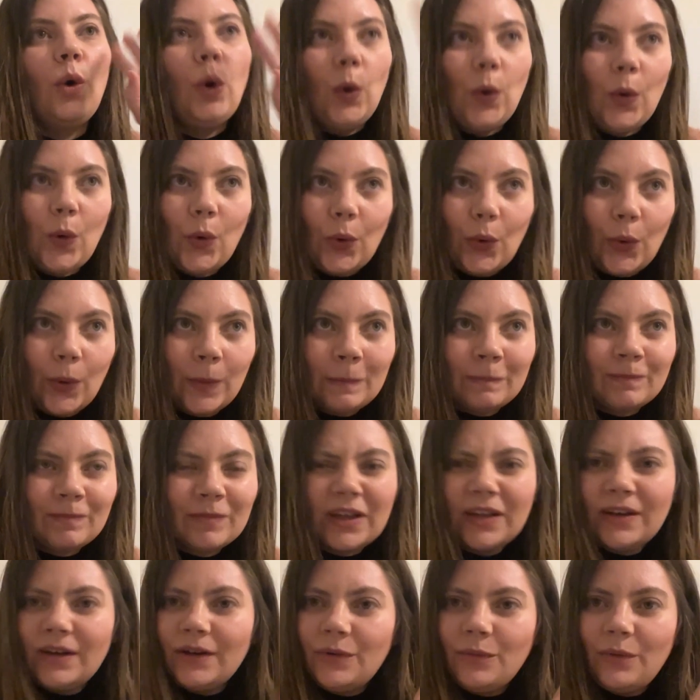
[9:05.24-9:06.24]
I
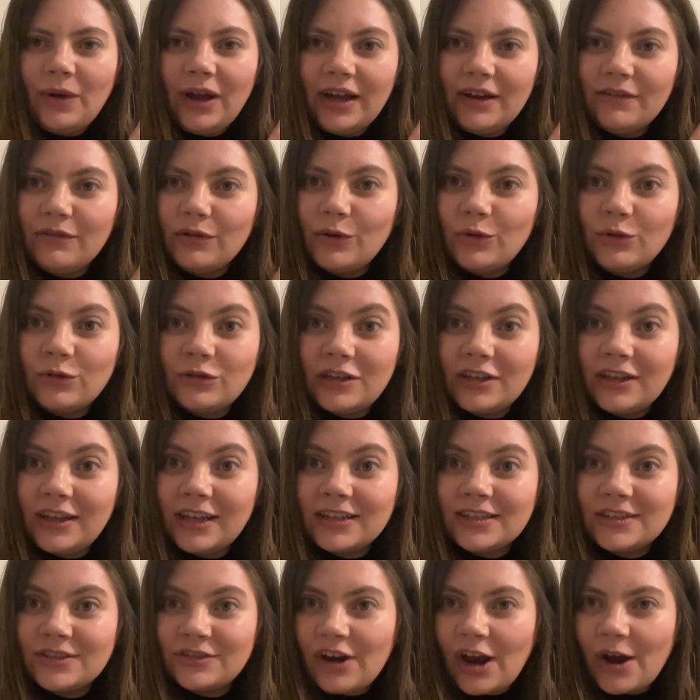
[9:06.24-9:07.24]
don't know why I recorded
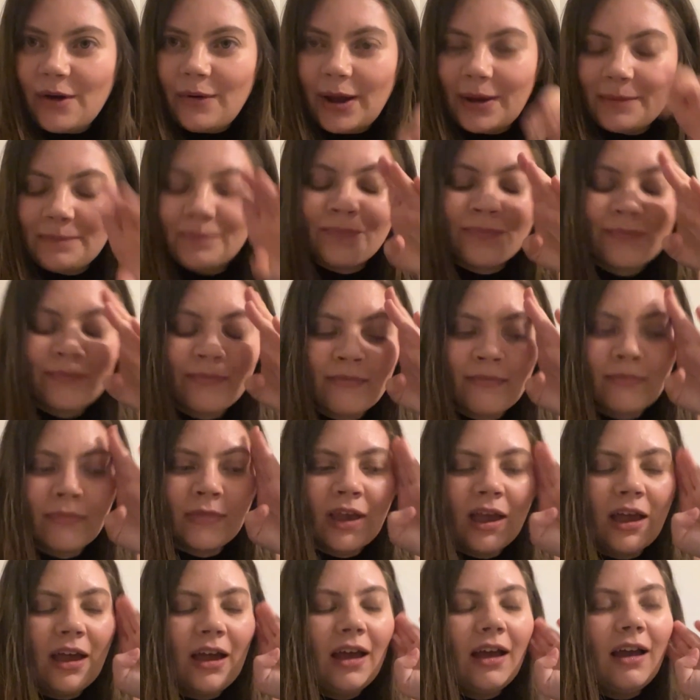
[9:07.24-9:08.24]
this straight away.
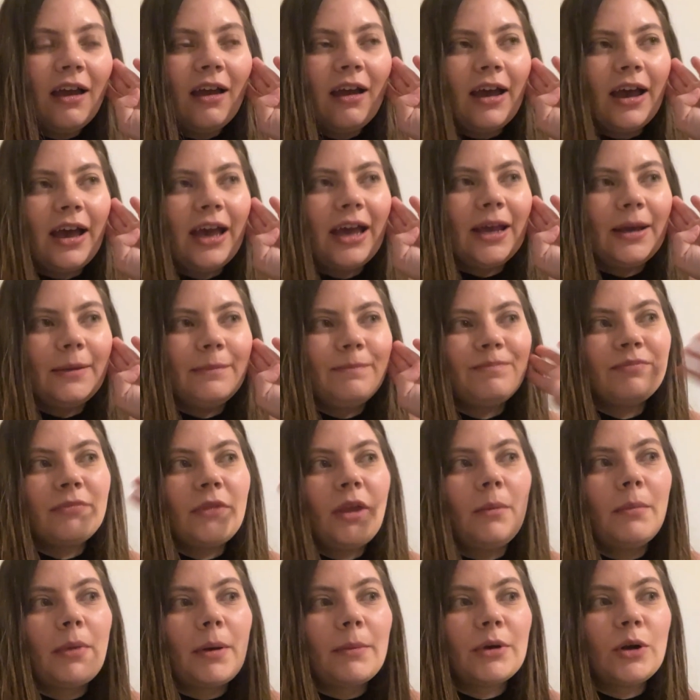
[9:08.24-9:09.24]
But I'm
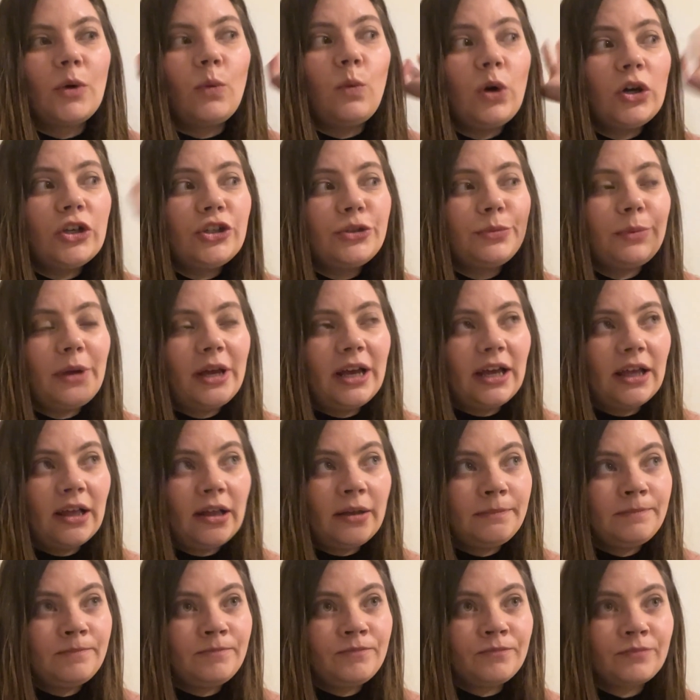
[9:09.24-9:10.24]
gonna wash my
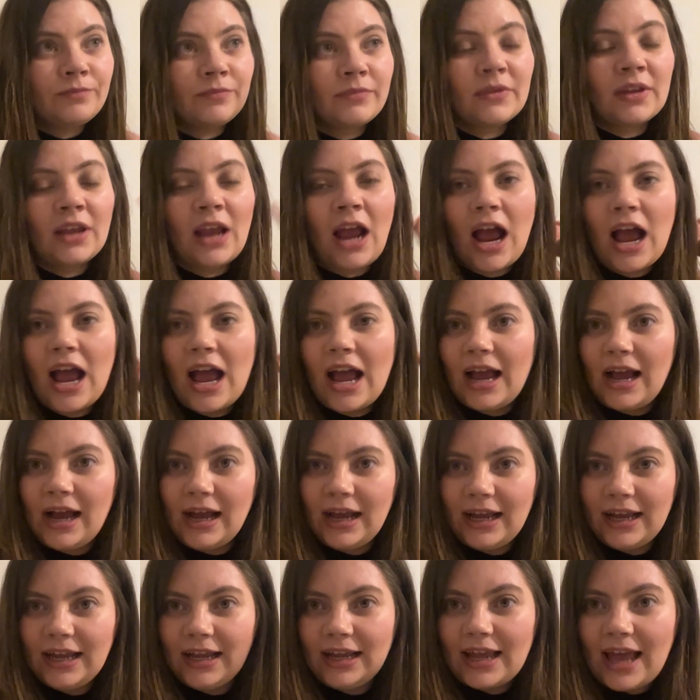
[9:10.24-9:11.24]
hair,
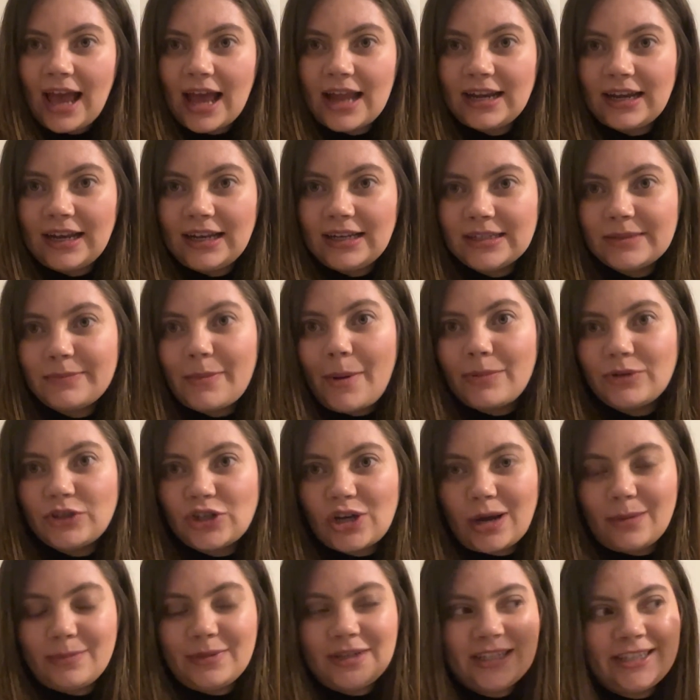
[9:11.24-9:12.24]
get into my
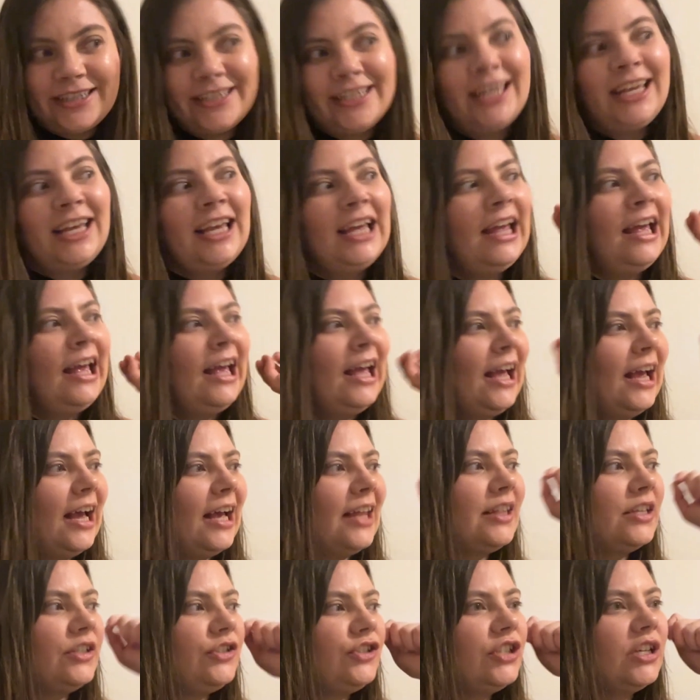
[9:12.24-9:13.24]
pajamas,
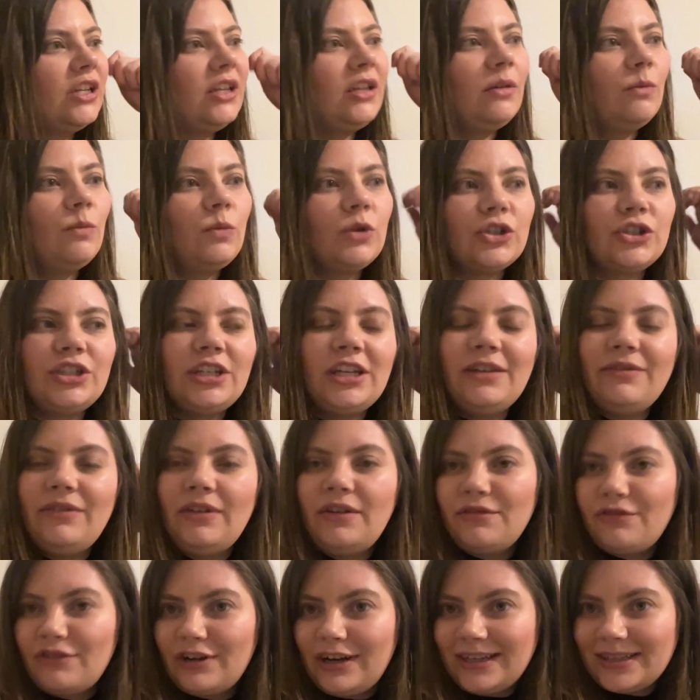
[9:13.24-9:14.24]
and then chill and watch
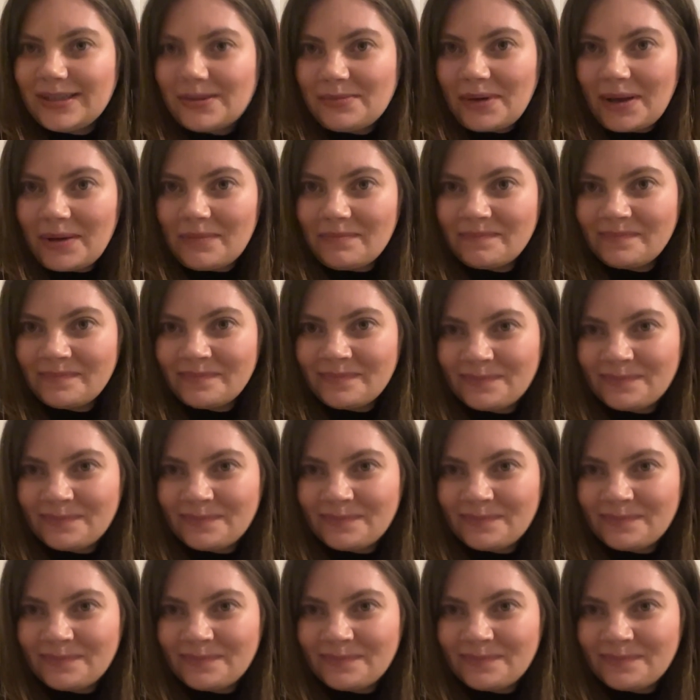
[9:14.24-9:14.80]
TV for a little bit.